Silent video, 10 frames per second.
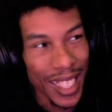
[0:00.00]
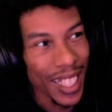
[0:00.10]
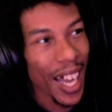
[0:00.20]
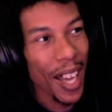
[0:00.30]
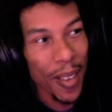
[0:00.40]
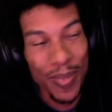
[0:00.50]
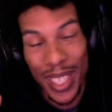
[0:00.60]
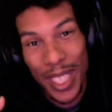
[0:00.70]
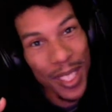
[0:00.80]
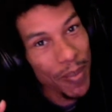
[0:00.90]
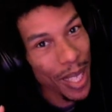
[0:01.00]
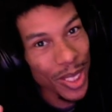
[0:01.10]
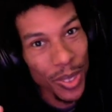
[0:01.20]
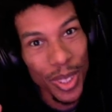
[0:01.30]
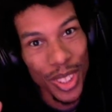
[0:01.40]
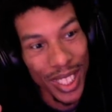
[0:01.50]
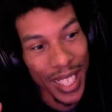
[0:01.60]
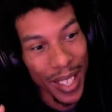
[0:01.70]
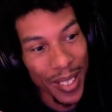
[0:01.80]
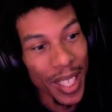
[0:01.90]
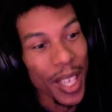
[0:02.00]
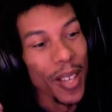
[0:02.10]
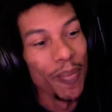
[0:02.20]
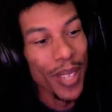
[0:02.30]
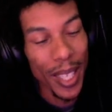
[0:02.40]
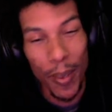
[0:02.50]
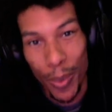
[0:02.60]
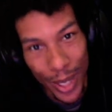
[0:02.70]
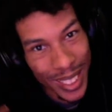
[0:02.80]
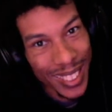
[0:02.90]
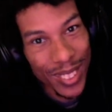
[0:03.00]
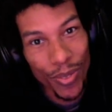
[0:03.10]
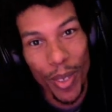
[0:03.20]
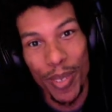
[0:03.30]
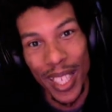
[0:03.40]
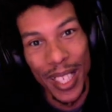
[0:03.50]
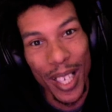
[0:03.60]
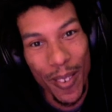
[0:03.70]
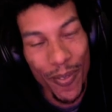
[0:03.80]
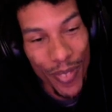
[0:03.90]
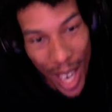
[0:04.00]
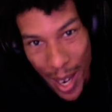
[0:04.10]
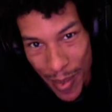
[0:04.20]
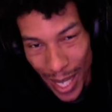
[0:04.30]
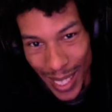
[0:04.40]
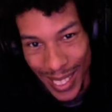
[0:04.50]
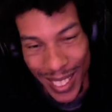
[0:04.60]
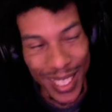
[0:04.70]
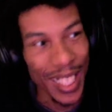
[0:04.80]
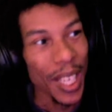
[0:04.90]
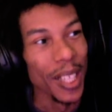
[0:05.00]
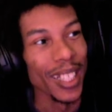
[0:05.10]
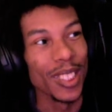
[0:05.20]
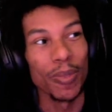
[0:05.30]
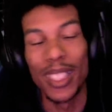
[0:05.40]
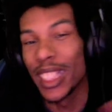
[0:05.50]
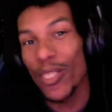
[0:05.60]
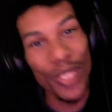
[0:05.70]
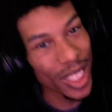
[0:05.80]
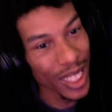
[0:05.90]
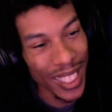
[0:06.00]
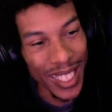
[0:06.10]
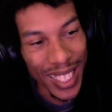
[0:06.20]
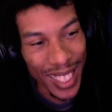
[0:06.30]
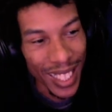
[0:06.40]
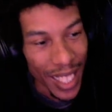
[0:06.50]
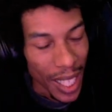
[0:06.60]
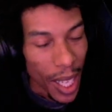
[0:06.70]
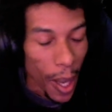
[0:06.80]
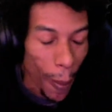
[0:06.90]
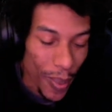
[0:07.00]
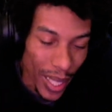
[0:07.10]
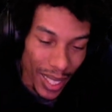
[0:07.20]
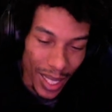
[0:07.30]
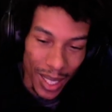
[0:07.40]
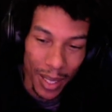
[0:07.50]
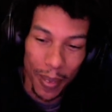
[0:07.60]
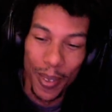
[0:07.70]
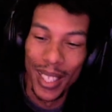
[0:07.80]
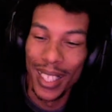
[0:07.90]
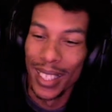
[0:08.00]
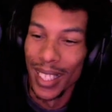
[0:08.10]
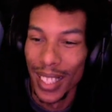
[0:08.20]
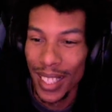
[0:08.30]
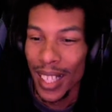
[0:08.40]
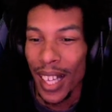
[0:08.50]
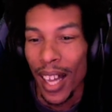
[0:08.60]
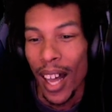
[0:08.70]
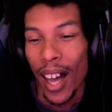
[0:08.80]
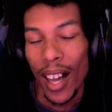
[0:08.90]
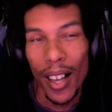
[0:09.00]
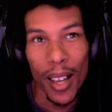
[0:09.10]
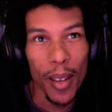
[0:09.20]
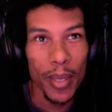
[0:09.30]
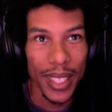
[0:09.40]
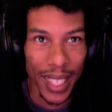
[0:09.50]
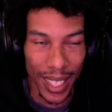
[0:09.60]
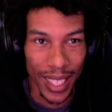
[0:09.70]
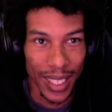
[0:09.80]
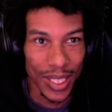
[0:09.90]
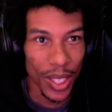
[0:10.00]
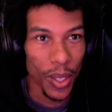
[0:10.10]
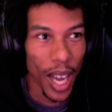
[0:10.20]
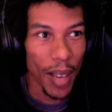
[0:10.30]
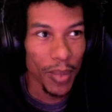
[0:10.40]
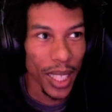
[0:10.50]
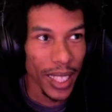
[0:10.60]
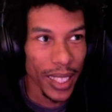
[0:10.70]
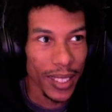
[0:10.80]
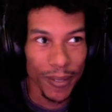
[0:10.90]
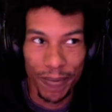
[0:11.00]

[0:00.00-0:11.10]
I'm thinking about switching out being a priest for being a fire mage, specifically. But yeah. So I'm like,